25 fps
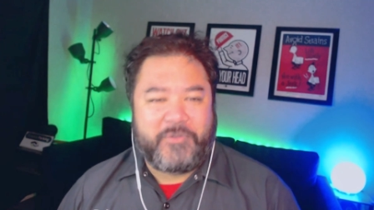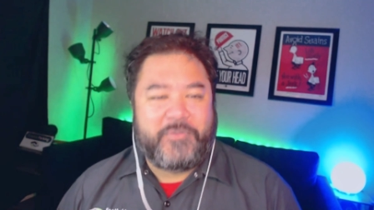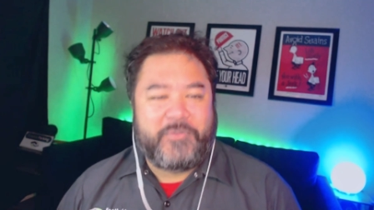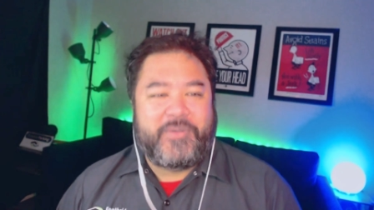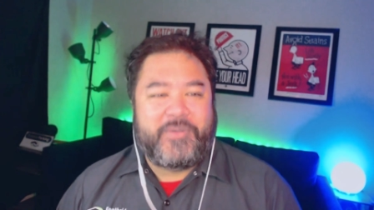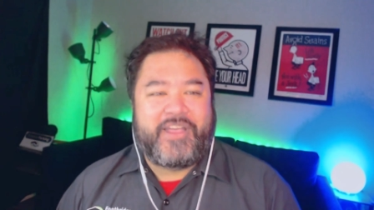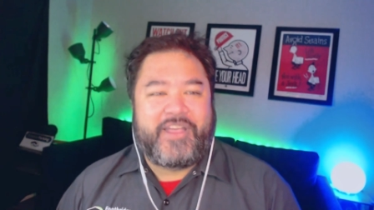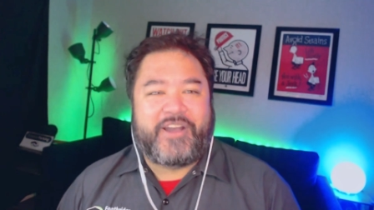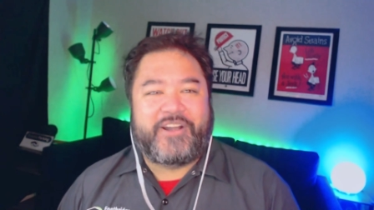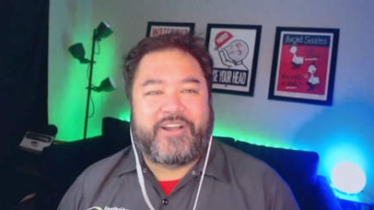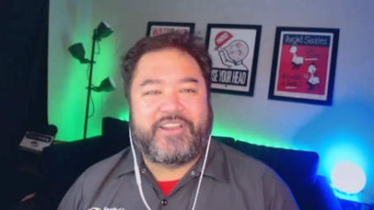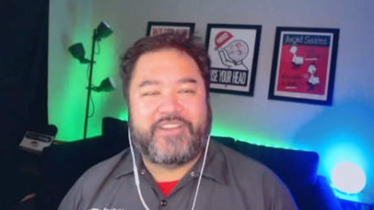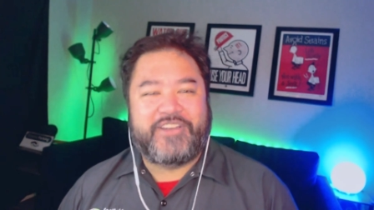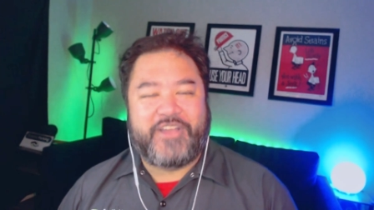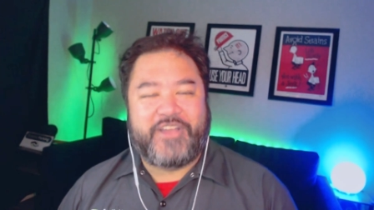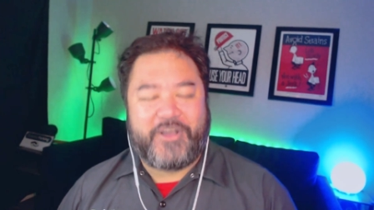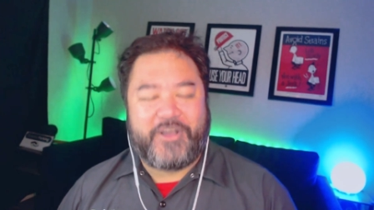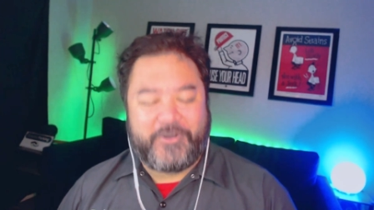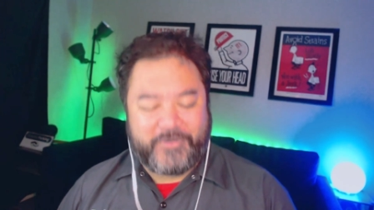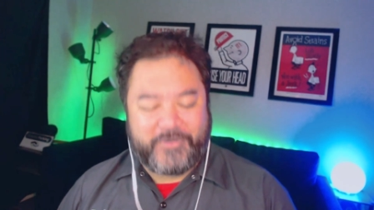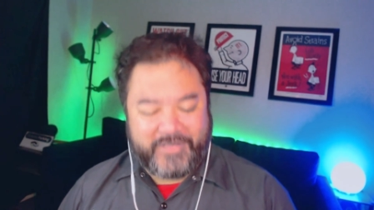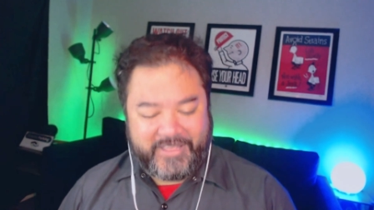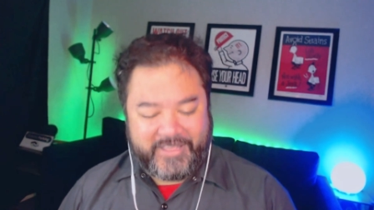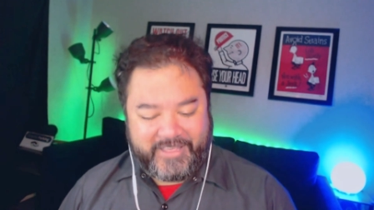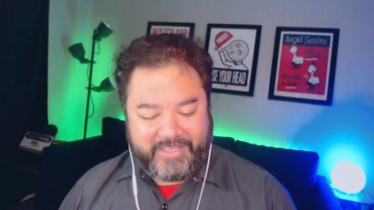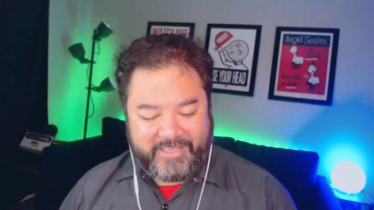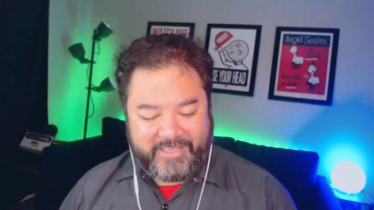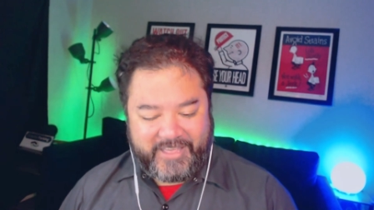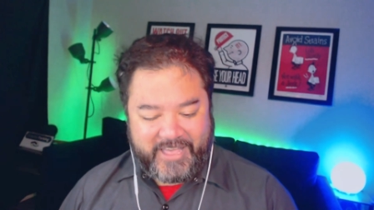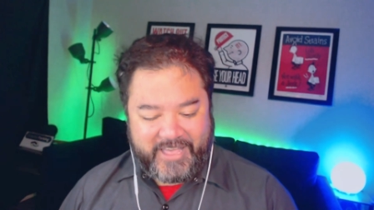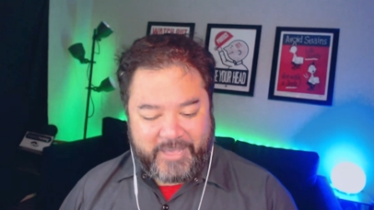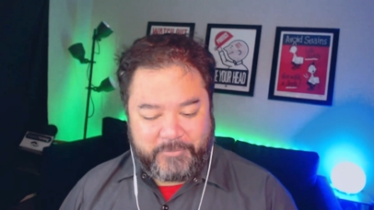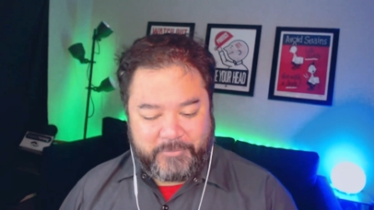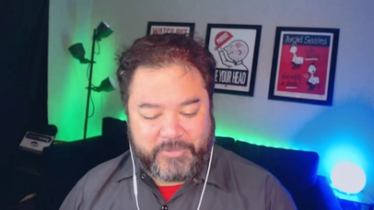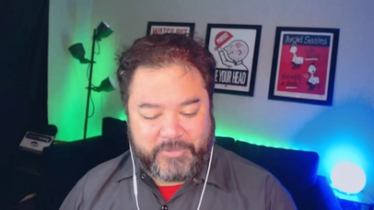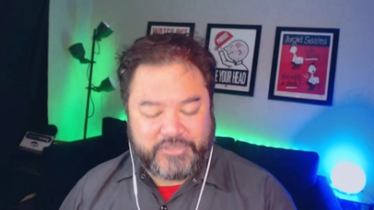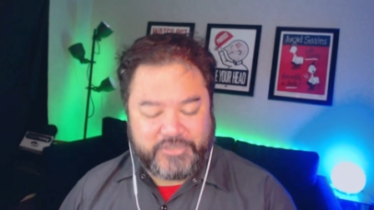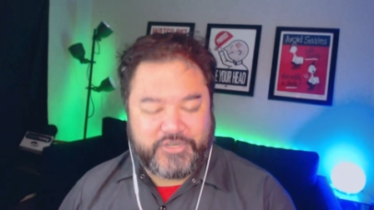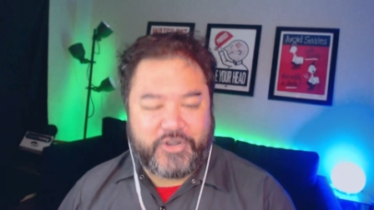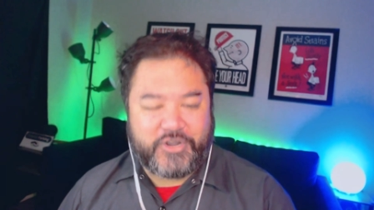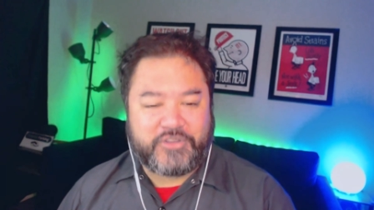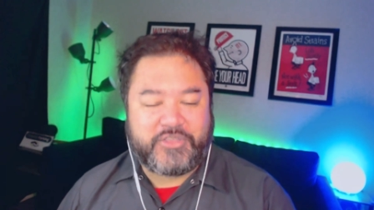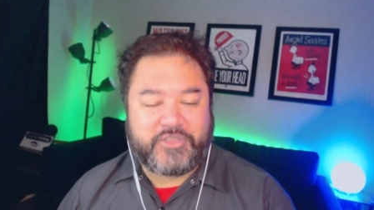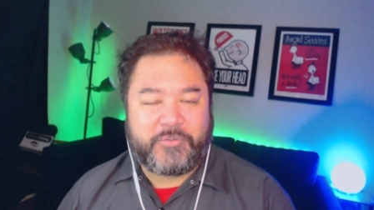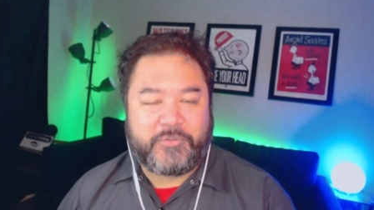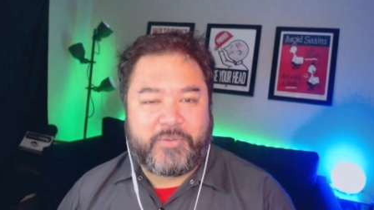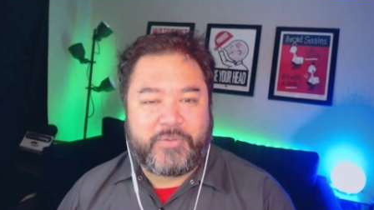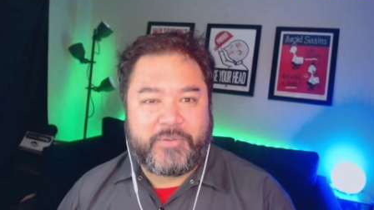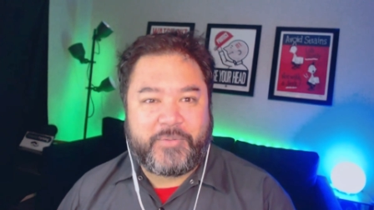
we already know, uh, we joke that we,